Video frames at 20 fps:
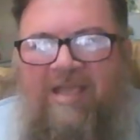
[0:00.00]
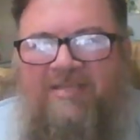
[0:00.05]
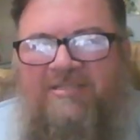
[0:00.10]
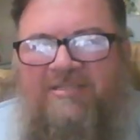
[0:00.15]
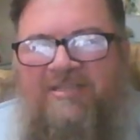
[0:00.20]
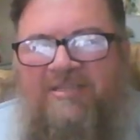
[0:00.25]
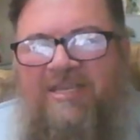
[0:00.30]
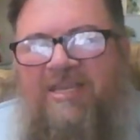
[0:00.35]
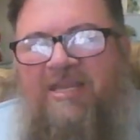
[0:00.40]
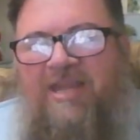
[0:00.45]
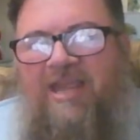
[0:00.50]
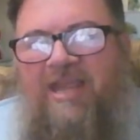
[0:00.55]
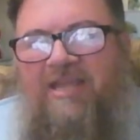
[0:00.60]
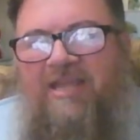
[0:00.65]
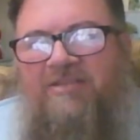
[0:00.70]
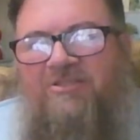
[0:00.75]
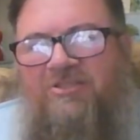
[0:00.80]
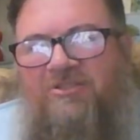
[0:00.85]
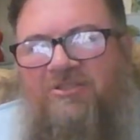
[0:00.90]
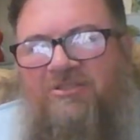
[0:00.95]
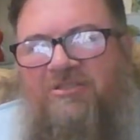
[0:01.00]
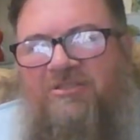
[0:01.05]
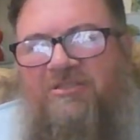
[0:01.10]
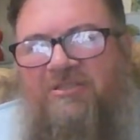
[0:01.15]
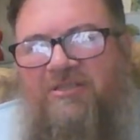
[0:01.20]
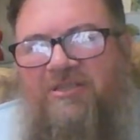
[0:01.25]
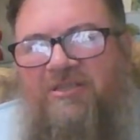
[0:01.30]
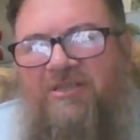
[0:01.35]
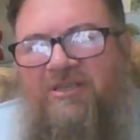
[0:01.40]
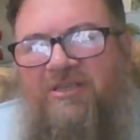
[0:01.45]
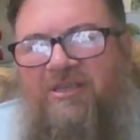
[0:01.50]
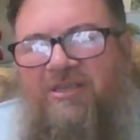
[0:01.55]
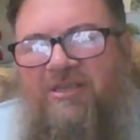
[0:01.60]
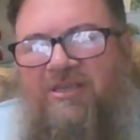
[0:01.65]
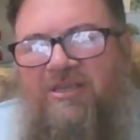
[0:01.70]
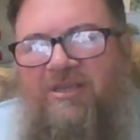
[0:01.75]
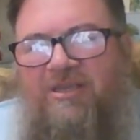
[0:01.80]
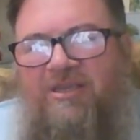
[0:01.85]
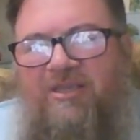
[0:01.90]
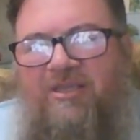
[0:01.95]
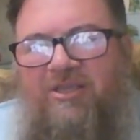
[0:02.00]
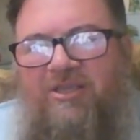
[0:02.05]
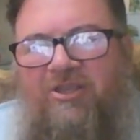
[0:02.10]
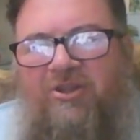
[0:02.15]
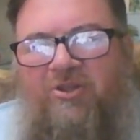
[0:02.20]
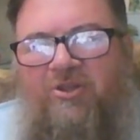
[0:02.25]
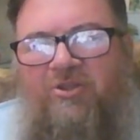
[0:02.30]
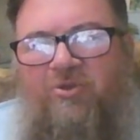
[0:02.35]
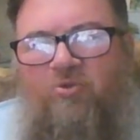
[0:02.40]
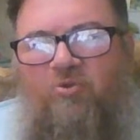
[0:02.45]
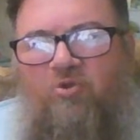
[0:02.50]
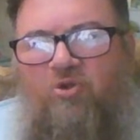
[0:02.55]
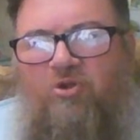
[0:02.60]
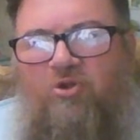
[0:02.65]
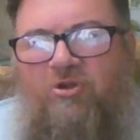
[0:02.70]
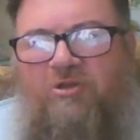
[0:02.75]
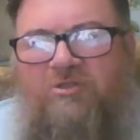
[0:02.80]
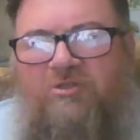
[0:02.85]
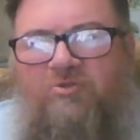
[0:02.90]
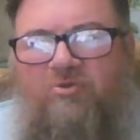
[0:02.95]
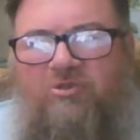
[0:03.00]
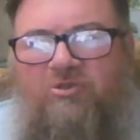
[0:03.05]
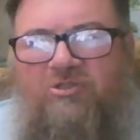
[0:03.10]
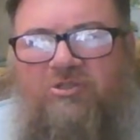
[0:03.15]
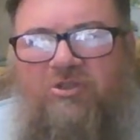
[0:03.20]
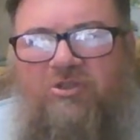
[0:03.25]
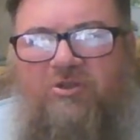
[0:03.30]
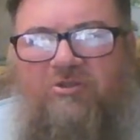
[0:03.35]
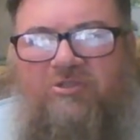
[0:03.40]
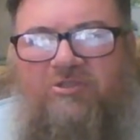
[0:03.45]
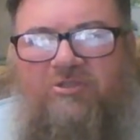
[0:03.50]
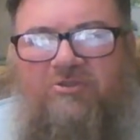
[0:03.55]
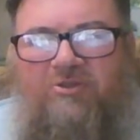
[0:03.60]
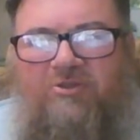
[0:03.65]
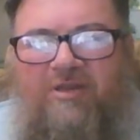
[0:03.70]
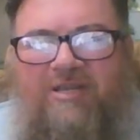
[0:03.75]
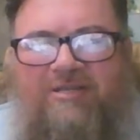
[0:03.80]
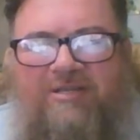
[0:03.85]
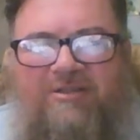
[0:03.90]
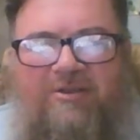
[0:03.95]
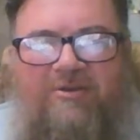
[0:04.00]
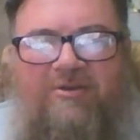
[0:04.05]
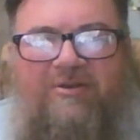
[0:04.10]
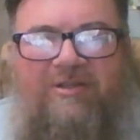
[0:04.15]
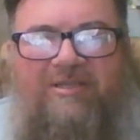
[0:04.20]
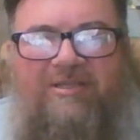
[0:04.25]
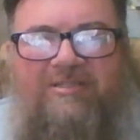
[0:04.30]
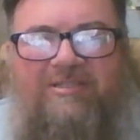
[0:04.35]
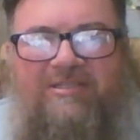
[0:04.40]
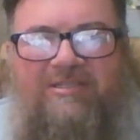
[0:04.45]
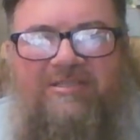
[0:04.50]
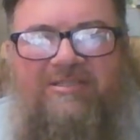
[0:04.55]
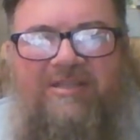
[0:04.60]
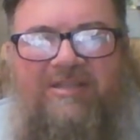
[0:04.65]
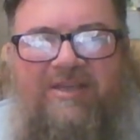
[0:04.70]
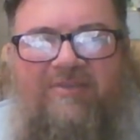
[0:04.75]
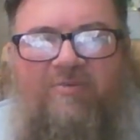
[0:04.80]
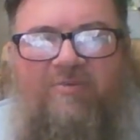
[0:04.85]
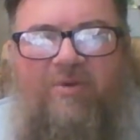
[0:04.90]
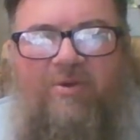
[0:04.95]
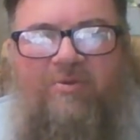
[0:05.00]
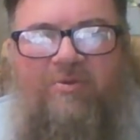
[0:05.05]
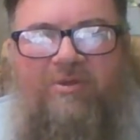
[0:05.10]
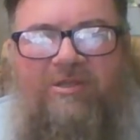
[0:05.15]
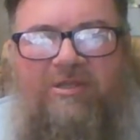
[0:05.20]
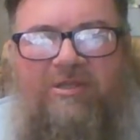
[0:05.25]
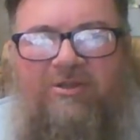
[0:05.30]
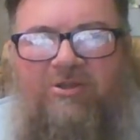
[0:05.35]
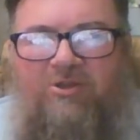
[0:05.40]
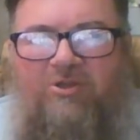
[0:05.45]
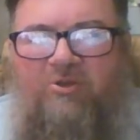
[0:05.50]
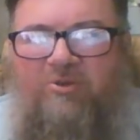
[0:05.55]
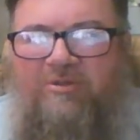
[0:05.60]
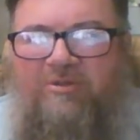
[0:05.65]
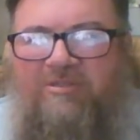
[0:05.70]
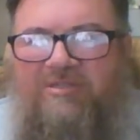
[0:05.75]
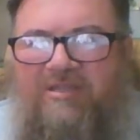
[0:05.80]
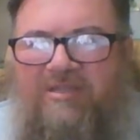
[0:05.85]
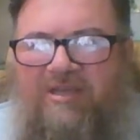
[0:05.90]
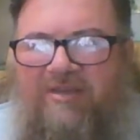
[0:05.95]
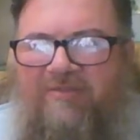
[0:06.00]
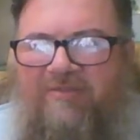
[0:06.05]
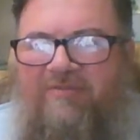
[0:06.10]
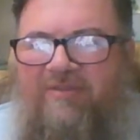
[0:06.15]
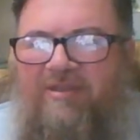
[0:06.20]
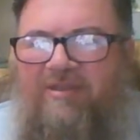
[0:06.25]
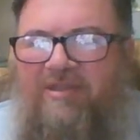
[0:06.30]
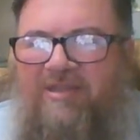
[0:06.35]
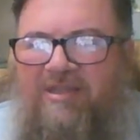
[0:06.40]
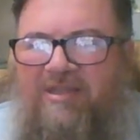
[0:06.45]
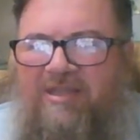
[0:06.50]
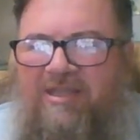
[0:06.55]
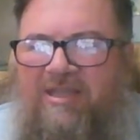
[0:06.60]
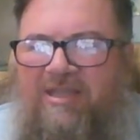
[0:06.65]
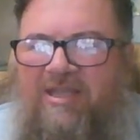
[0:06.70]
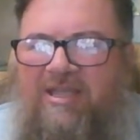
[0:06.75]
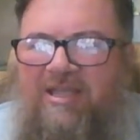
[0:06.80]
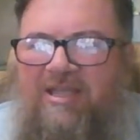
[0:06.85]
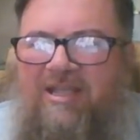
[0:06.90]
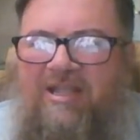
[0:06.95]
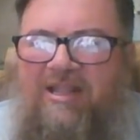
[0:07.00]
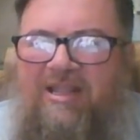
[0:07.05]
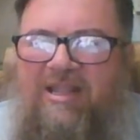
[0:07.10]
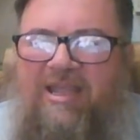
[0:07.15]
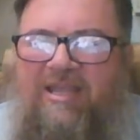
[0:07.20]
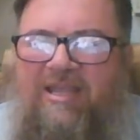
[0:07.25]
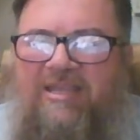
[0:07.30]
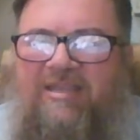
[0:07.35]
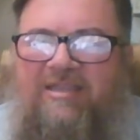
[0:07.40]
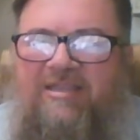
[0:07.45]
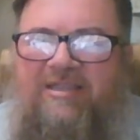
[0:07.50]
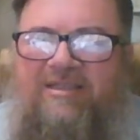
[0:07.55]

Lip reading: teenagers, the rules were so strict on us and stuff, what we could do and stuff. Like